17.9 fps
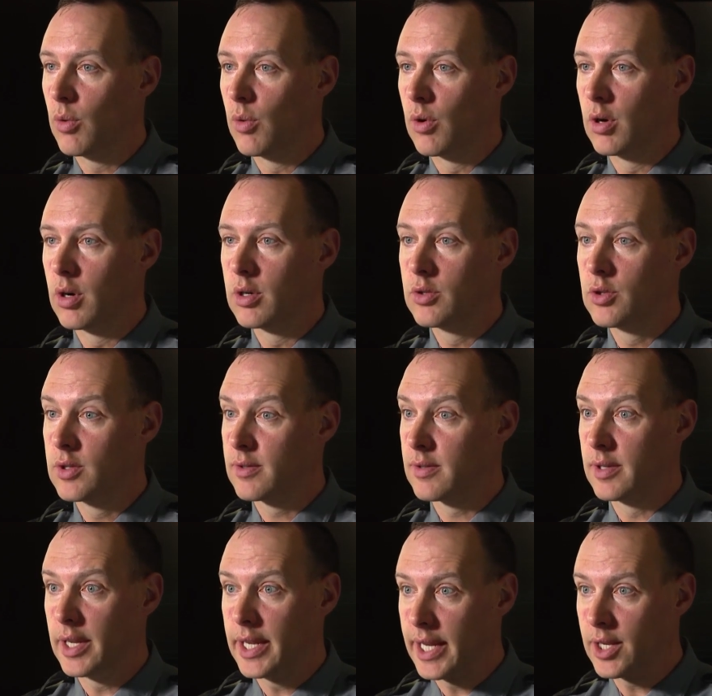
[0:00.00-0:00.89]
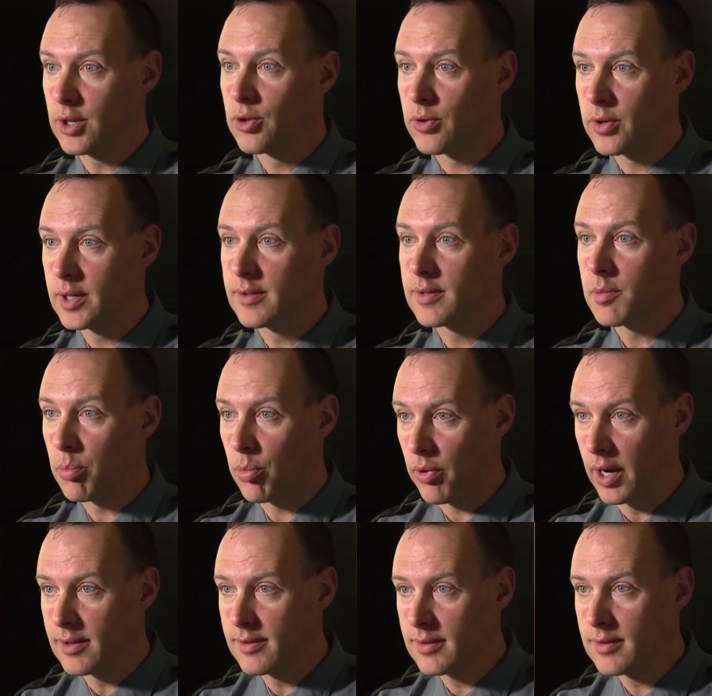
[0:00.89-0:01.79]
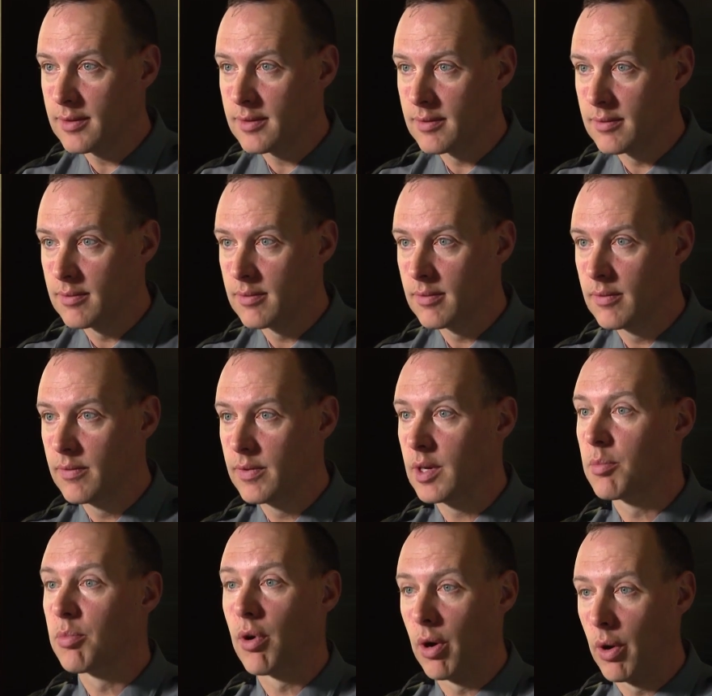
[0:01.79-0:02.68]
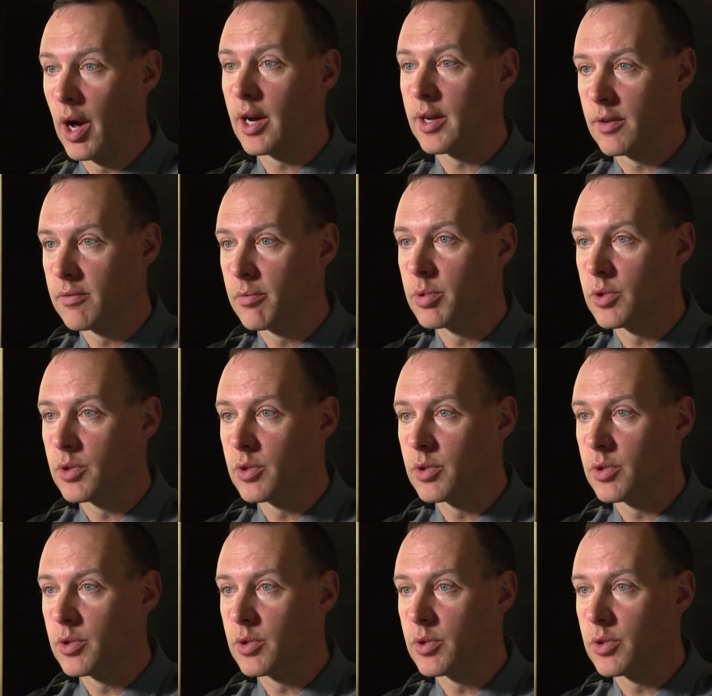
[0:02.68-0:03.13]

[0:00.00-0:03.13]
or just an increased presence via proactive